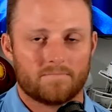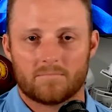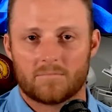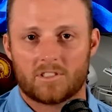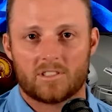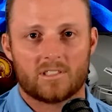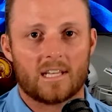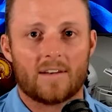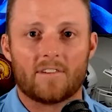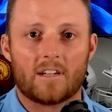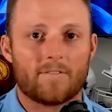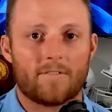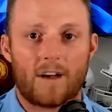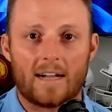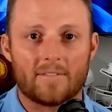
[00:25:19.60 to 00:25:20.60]
seven
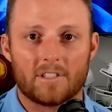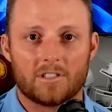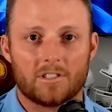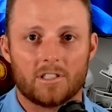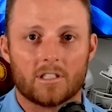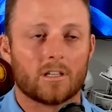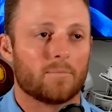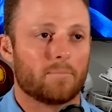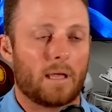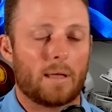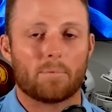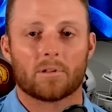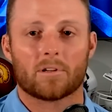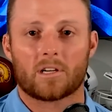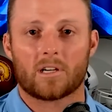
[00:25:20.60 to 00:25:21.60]
and five this year,
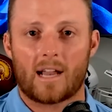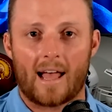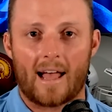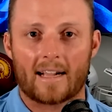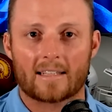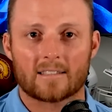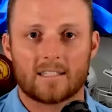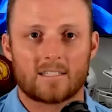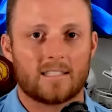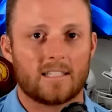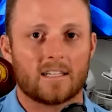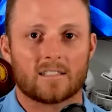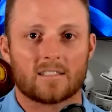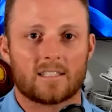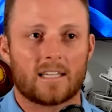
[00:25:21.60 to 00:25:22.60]
people are going to act like
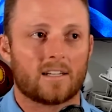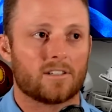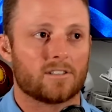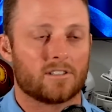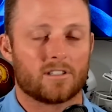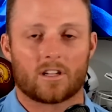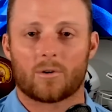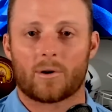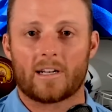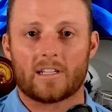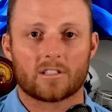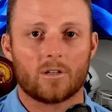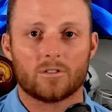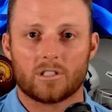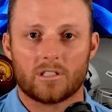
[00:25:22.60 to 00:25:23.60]
Deion Sanders is the
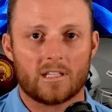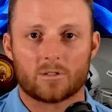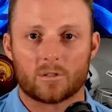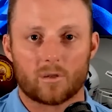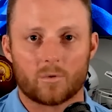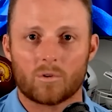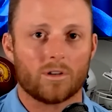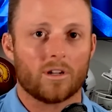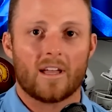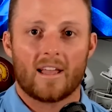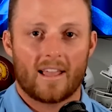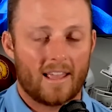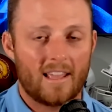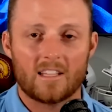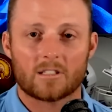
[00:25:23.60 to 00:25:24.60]
greatest coach in the history of the world.
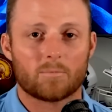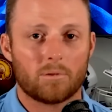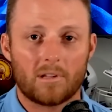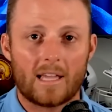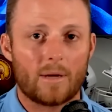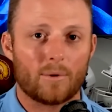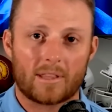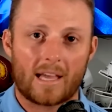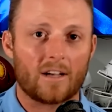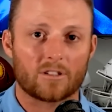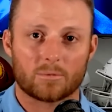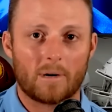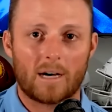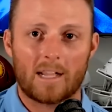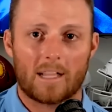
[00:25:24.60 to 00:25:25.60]
He is playing with
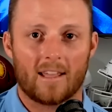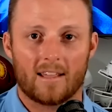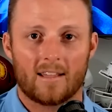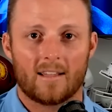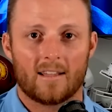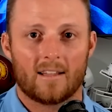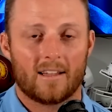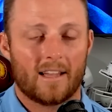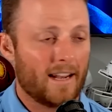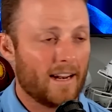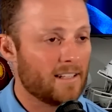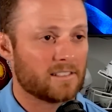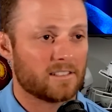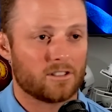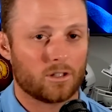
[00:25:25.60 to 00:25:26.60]
house money, and
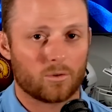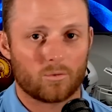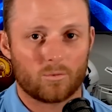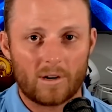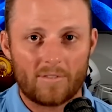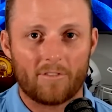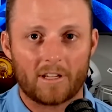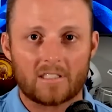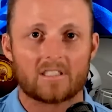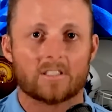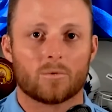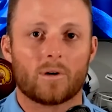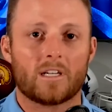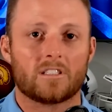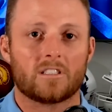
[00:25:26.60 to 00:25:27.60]
it's a terrific
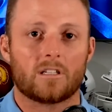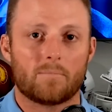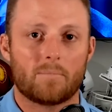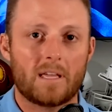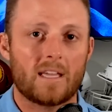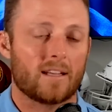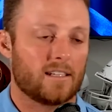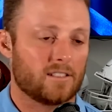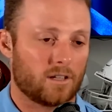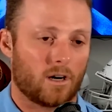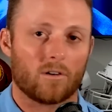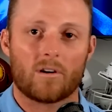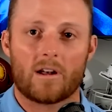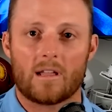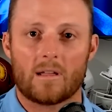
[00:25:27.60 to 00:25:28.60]
situation to be in. He's
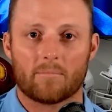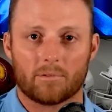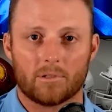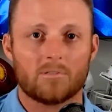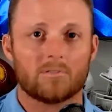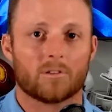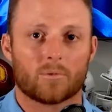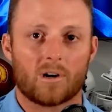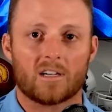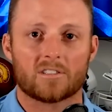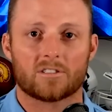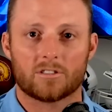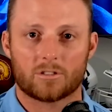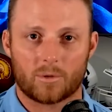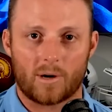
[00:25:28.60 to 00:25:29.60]
already improved the
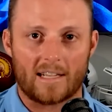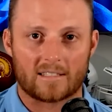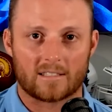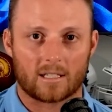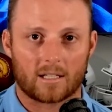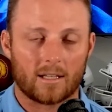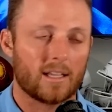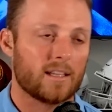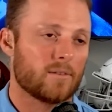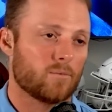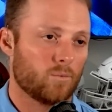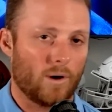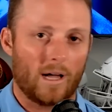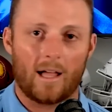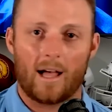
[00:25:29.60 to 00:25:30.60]
roster drastically.
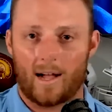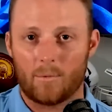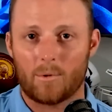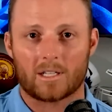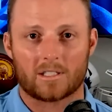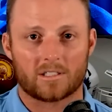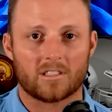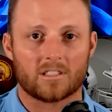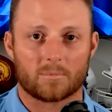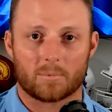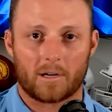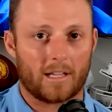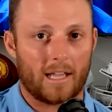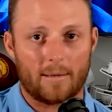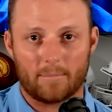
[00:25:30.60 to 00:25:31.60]
Well, I watched the
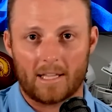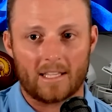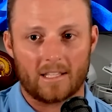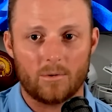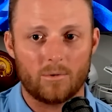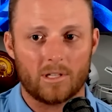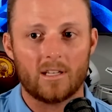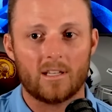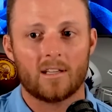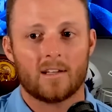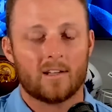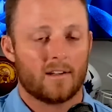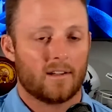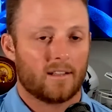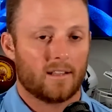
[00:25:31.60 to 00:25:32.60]
spring game like you did.
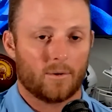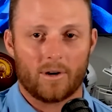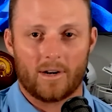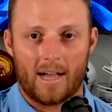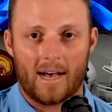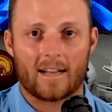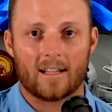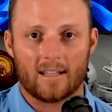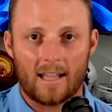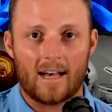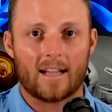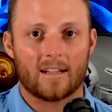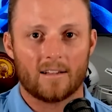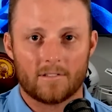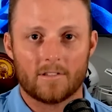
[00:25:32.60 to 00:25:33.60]
There were not a
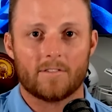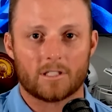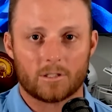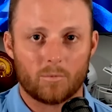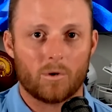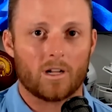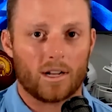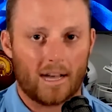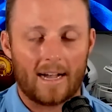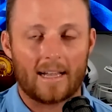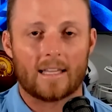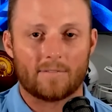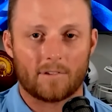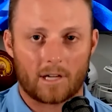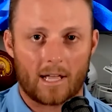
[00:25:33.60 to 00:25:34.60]
lot of Division One
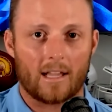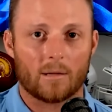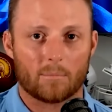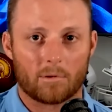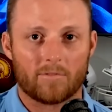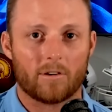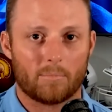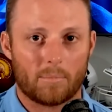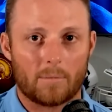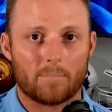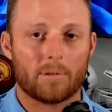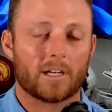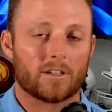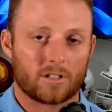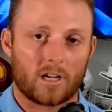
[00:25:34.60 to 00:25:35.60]
high-level caliber football
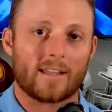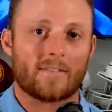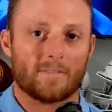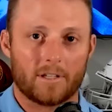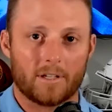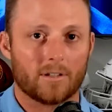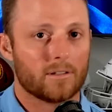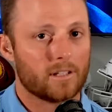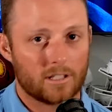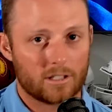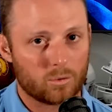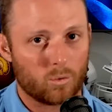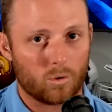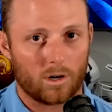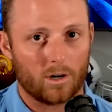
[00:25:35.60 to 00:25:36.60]
players on that field. There
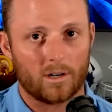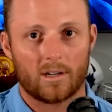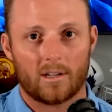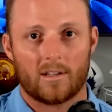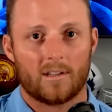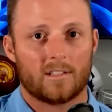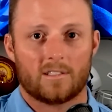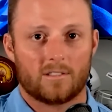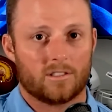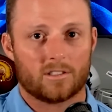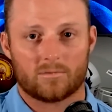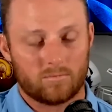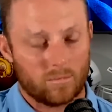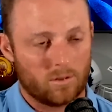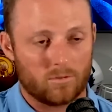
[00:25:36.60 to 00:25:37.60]
just weren't. You
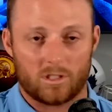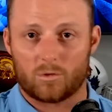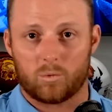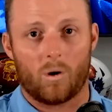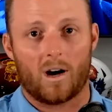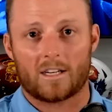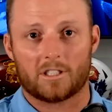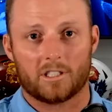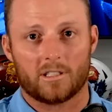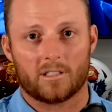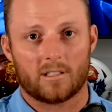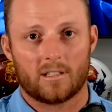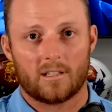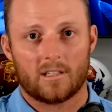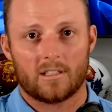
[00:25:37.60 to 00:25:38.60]
just just watch it.
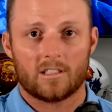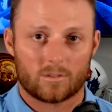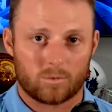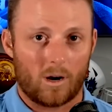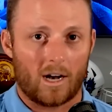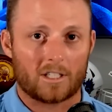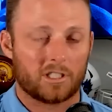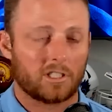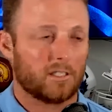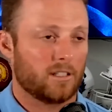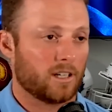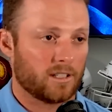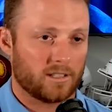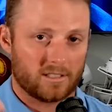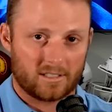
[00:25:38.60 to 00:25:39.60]
Just watch it.
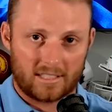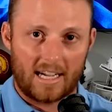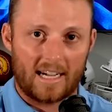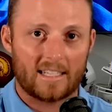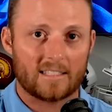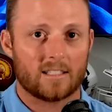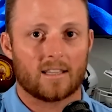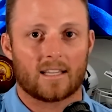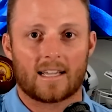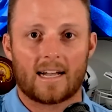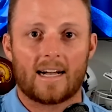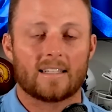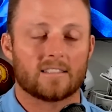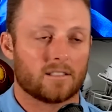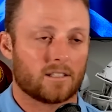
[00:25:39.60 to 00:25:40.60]
Look at the size of the
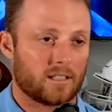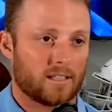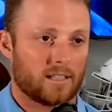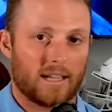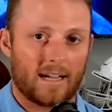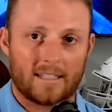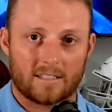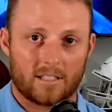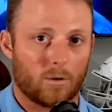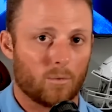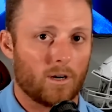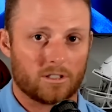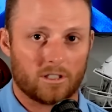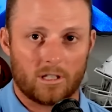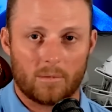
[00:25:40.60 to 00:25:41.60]
guys. Look at the guys that are
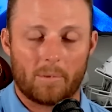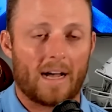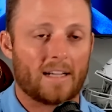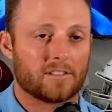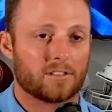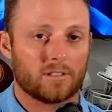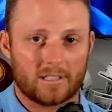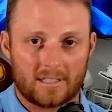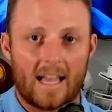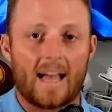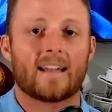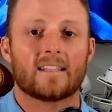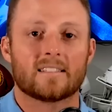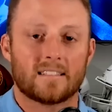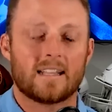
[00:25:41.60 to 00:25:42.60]
rushing the passer. Like,
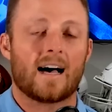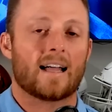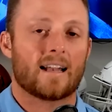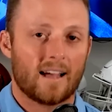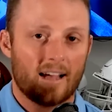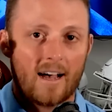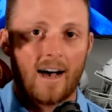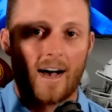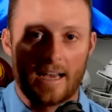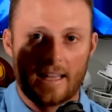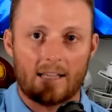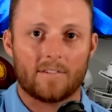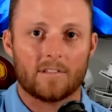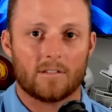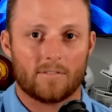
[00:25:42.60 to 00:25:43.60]
that is not
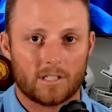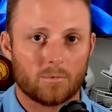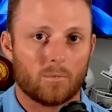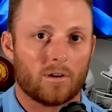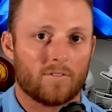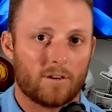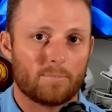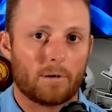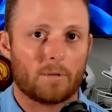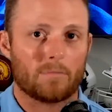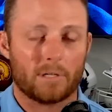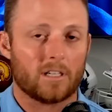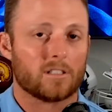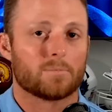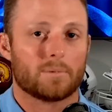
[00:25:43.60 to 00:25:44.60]
high-level Division One football
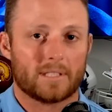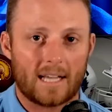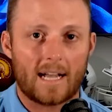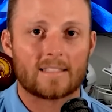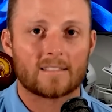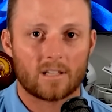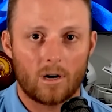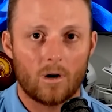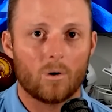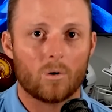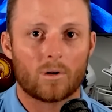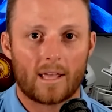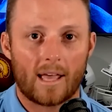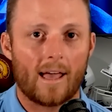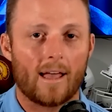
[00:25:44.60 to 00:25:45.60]
players, but that's
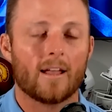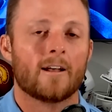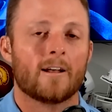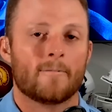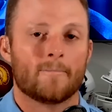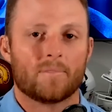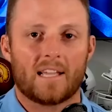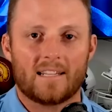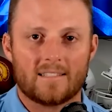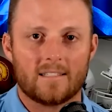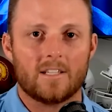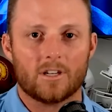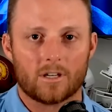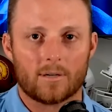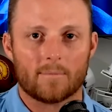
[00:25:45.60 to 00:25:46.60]
okay. It's
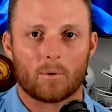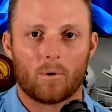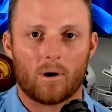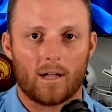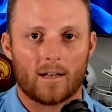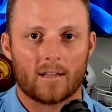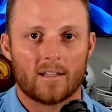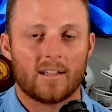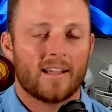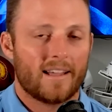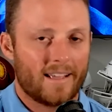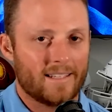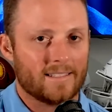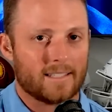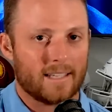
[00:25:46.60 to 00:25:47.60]
year number one.
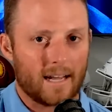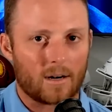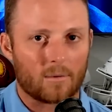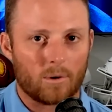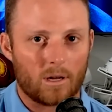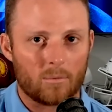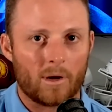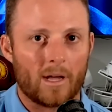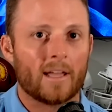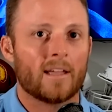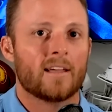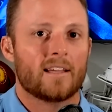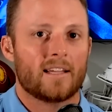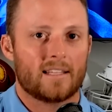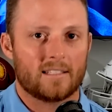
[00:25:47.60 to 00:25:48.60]
He's got a
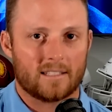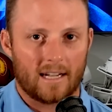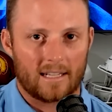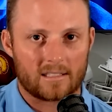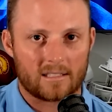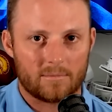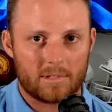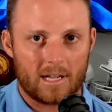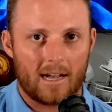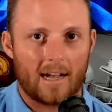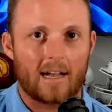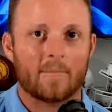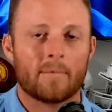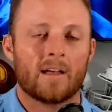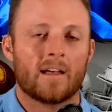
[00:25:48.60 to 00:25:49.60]
runway. He's got some
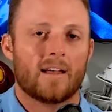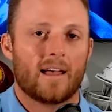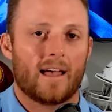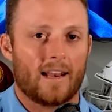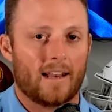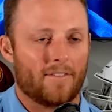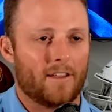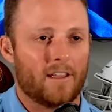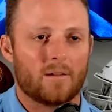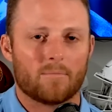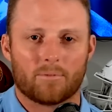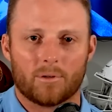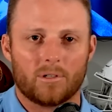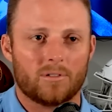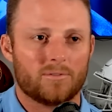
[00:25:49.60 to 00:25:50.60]
time. And if he
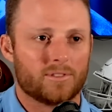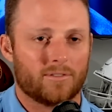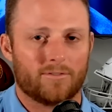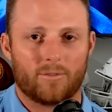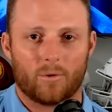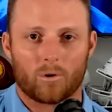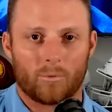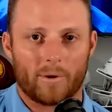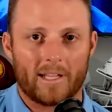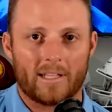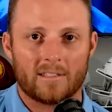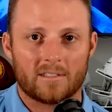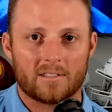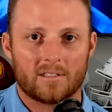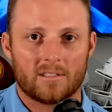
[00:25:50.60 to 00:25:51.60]
improves to four
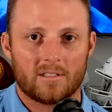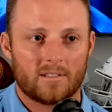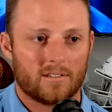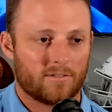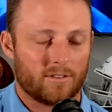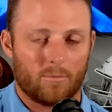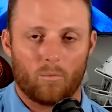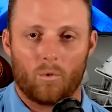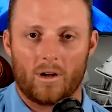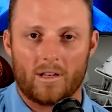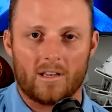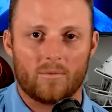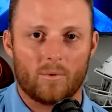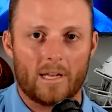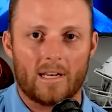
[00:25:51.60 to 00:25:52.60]
wins from
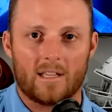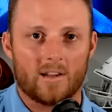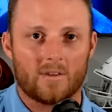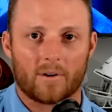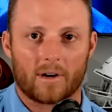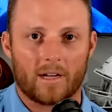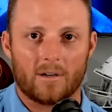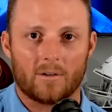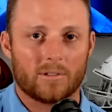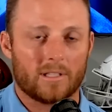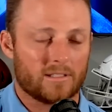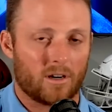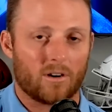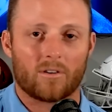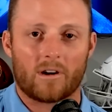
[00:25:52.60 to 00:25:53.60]
one win a year ago,
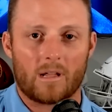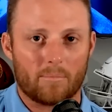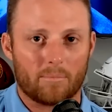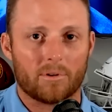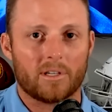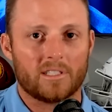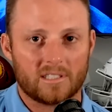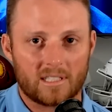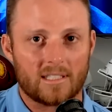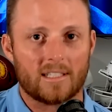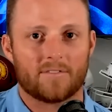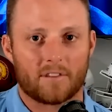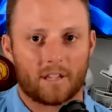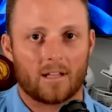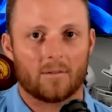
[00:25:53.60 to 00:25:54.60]
that's already a pretty
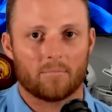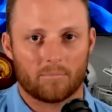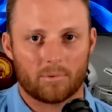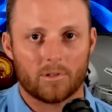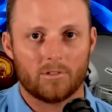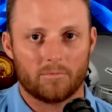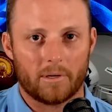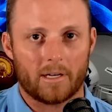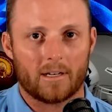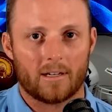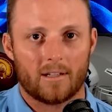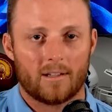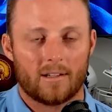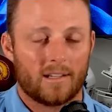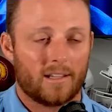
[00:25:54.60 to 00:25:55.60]
significant improvement.
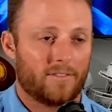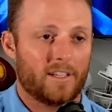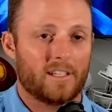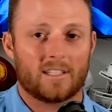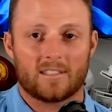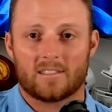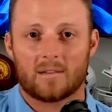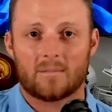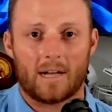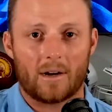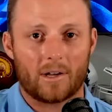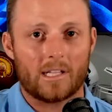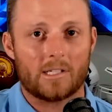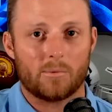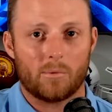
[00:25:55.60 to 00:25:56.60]
If he can
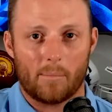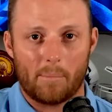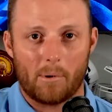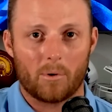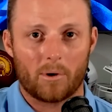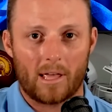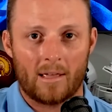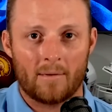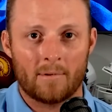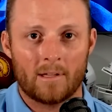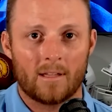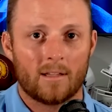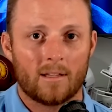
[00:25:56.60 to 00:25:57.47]
somehow get to a bowl game,